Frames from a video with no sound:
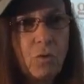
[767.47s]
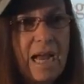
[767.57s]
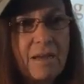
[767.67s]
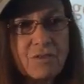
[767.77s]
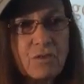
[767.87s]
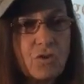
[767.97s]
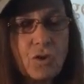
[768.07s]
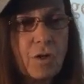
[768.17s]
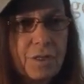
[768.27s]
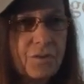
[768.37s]
graphs and
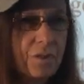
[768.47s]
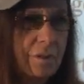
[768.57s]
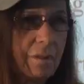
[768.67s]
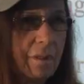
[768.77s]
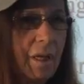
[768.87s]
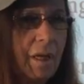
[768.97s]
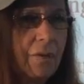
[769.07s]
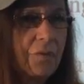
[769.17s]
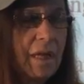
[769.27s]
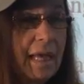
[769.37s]
charts and
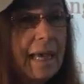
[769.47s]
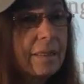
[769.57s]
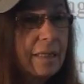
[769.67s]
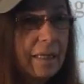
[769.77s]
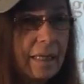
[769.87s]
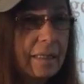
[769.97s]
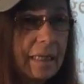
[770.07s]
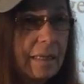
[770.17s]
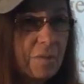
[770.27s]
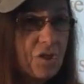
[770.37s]

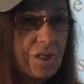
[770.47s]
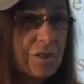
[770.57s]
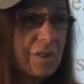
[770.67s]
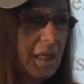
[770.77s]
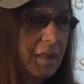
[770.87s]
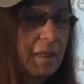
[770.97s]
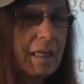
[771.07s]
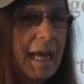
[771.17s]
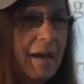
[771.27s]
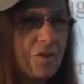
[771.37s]
images
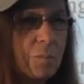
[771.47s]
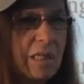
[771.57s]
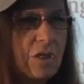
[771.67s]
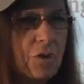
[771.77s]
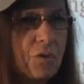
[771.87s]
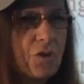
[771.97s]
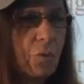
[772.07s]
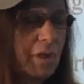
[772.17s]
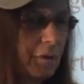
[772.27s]
that have to be used